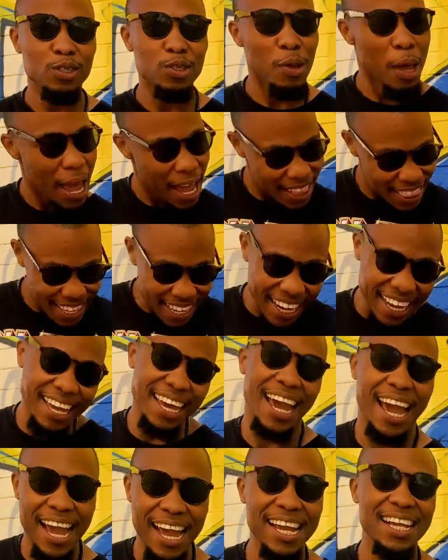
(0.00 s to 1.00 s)
at the
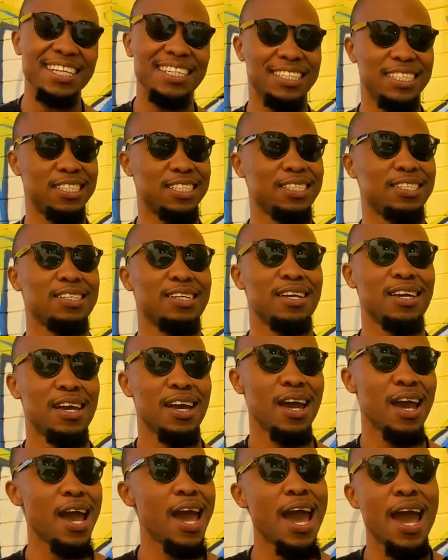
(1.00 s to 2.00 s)
gate,
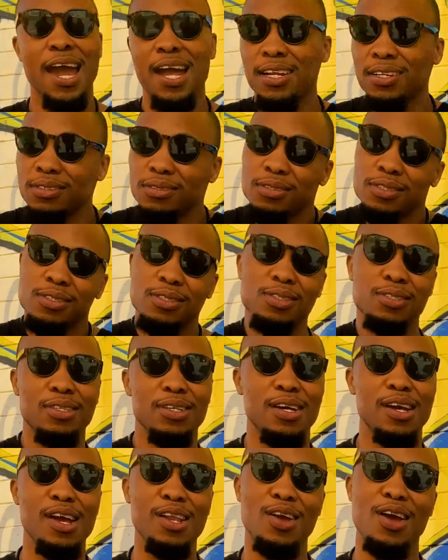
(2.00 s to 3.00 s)
and
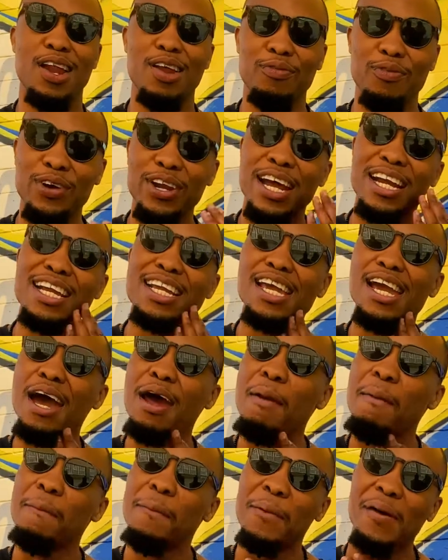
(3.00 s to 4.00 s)
I don't know if
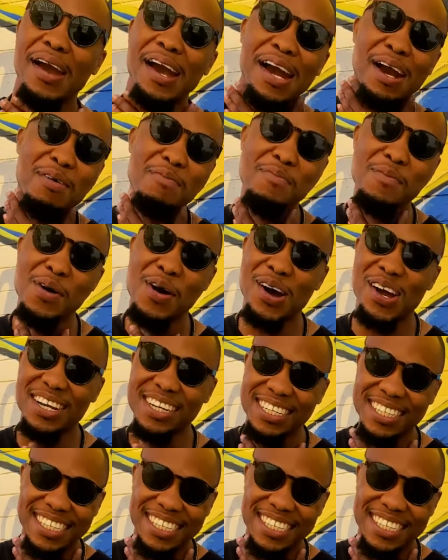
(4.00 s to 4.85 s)
it's boy, come on.